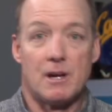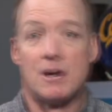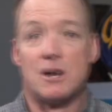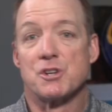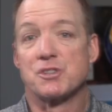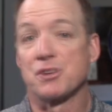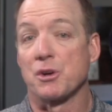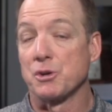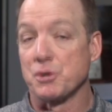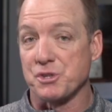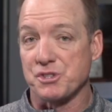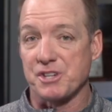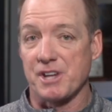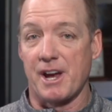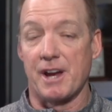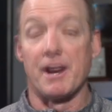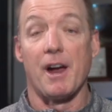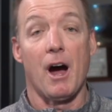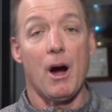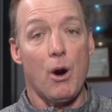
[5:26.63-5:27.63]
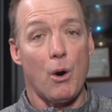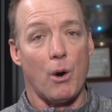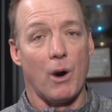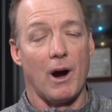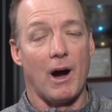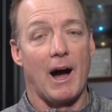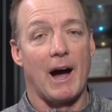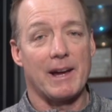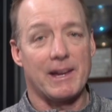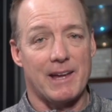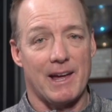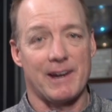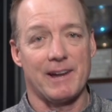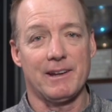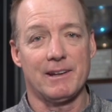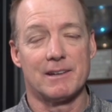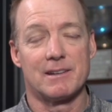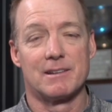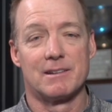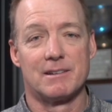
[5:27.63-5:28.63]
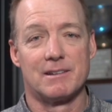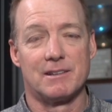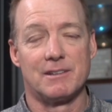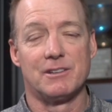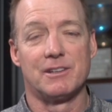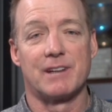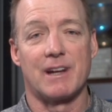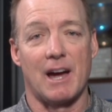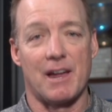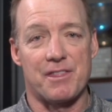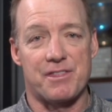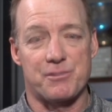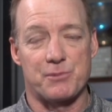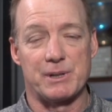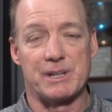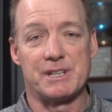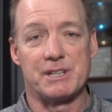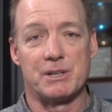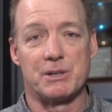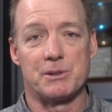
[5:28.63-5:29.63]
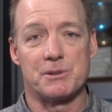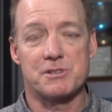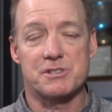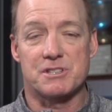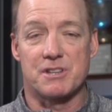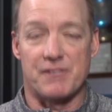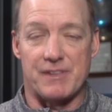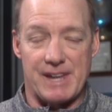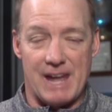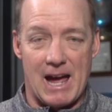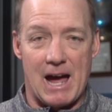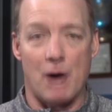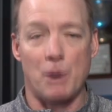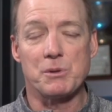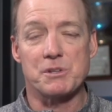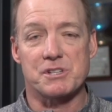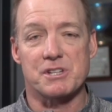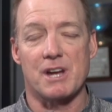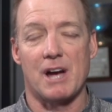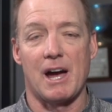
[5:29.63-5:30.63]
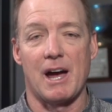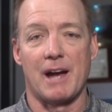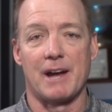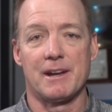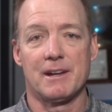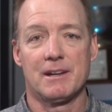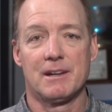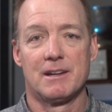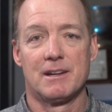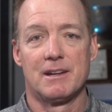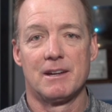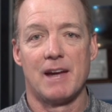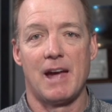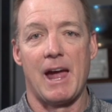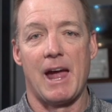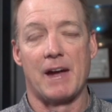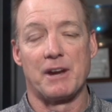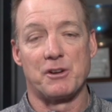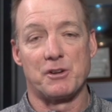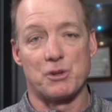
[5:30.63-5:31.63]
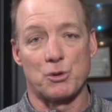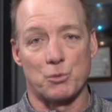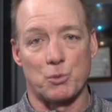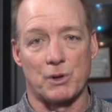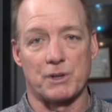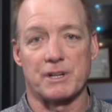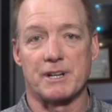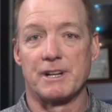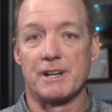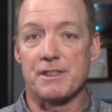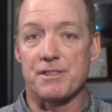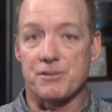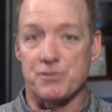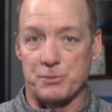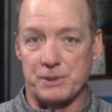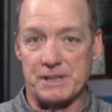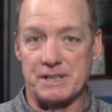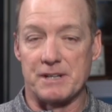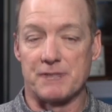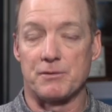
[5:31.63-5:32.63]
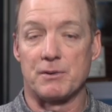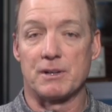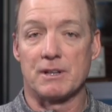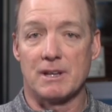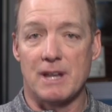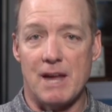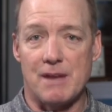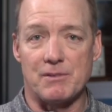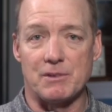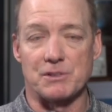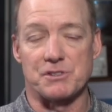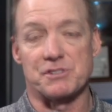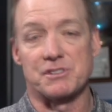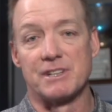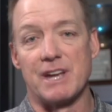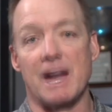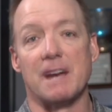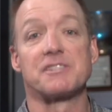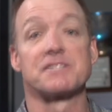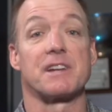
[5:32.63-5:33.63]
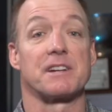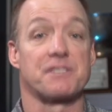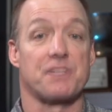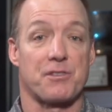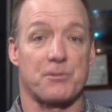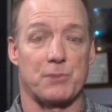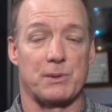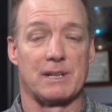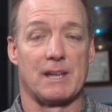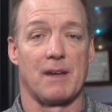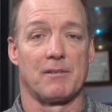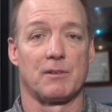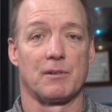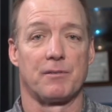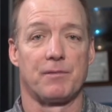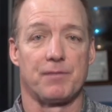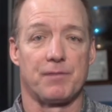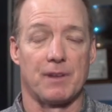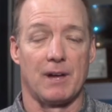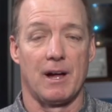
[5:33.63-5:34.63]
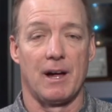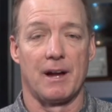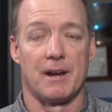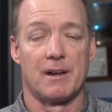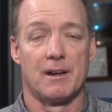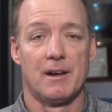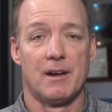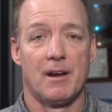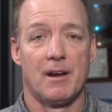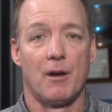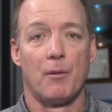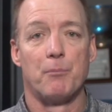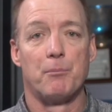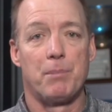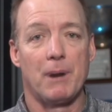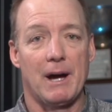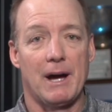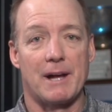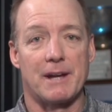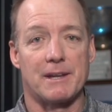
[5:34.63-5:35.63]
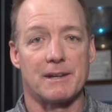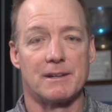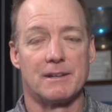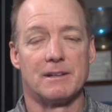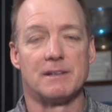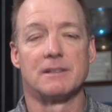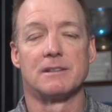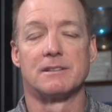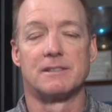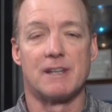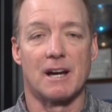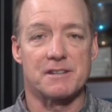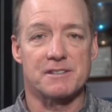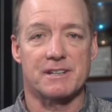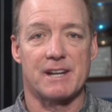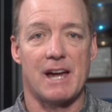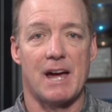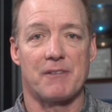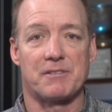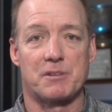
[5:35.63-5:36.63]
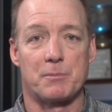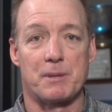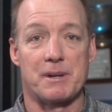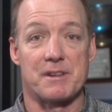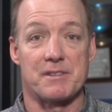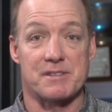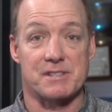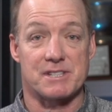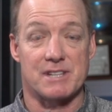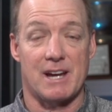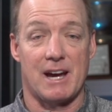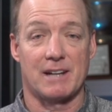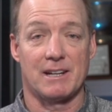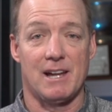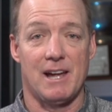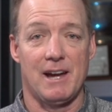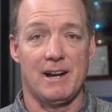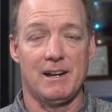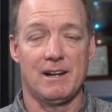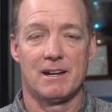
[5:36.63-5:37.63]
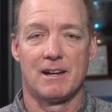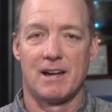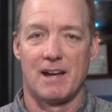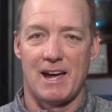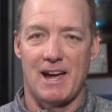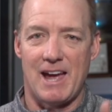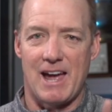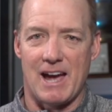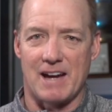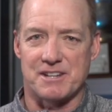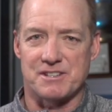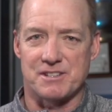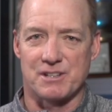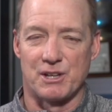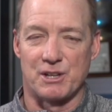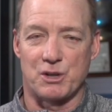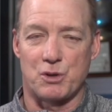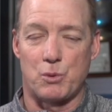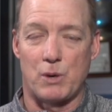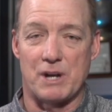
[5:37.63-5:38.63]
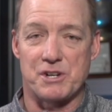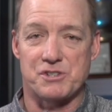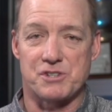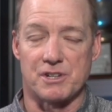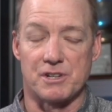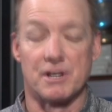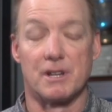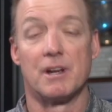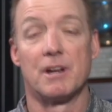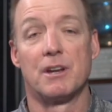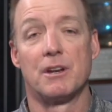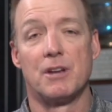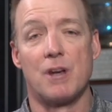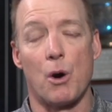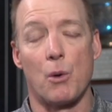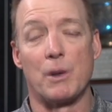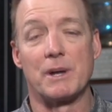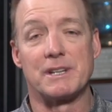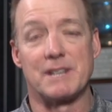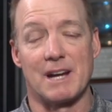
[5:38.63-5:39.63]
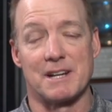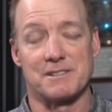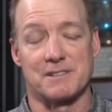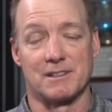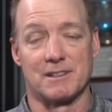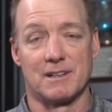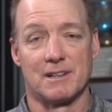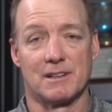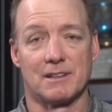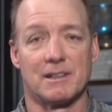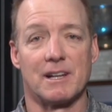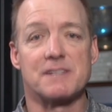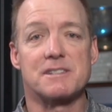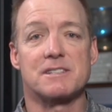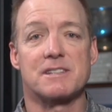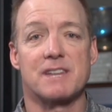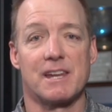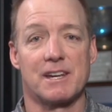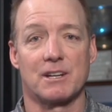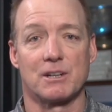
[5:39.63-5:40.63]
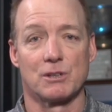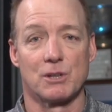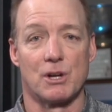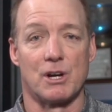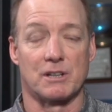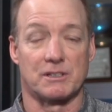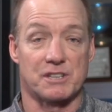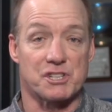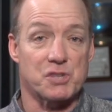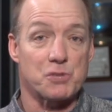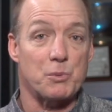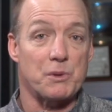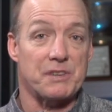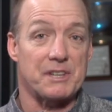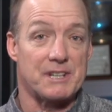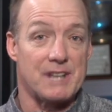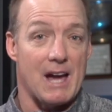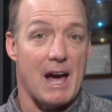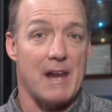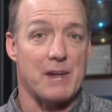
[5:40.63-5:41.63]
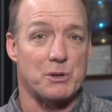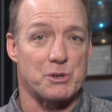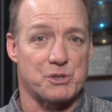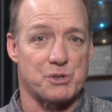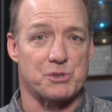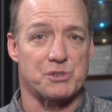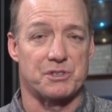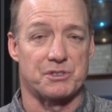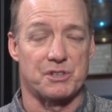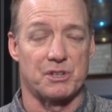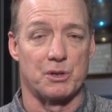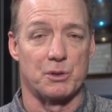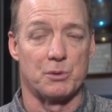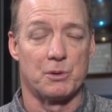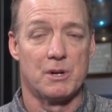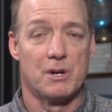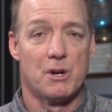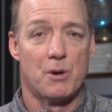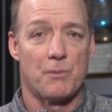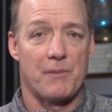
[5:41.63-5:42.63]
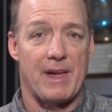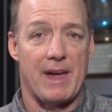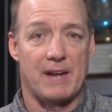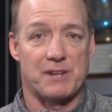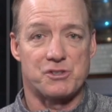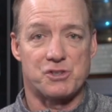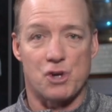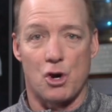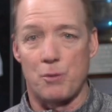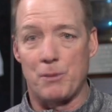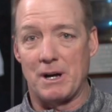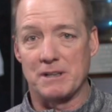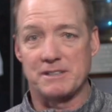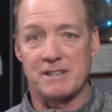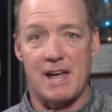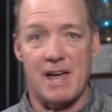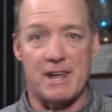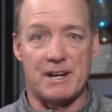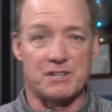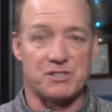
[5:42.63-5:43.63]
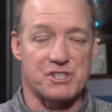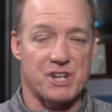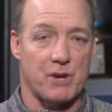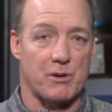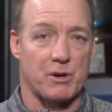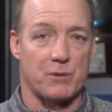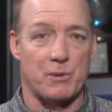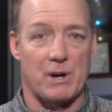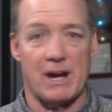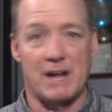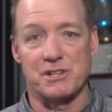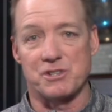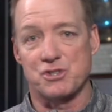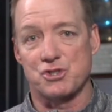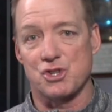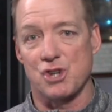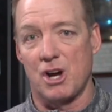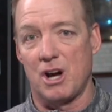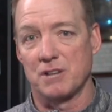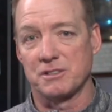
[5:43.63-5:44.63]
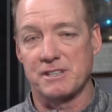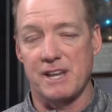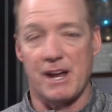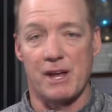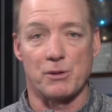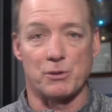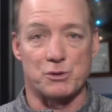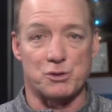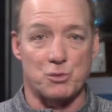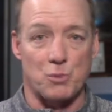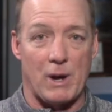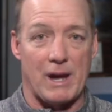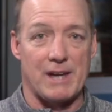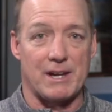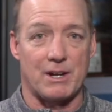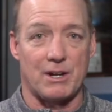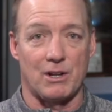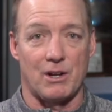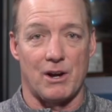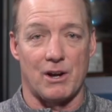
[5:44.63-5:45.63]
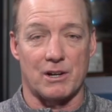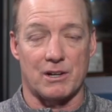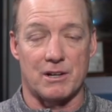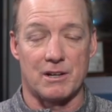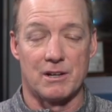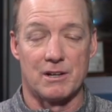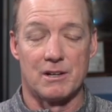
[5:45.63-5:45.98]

So you're saying, oh, I get it. You got three dudes to the outside, and you're working at three different levels. Yes, that's a three-level flood. But does it have to be to the sideline? Excellent question. No, it doesn't. Let's take a look. This is what the Niners used to do when they had Joe Montana, Jerry Rice, John Taylor, Dwight Clark,